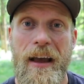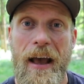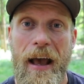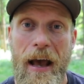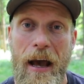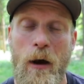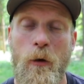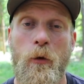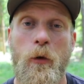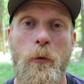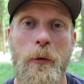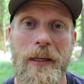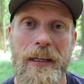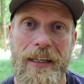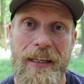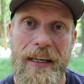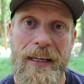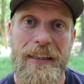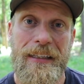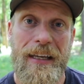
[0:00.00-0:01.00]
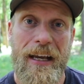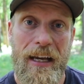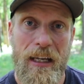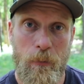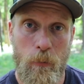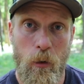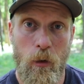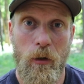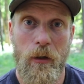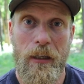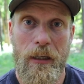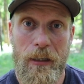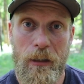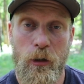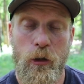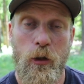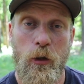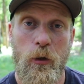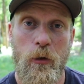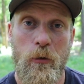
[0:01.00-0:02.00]
how are we gonna get the animal
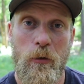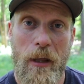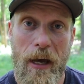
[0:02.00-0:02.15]
into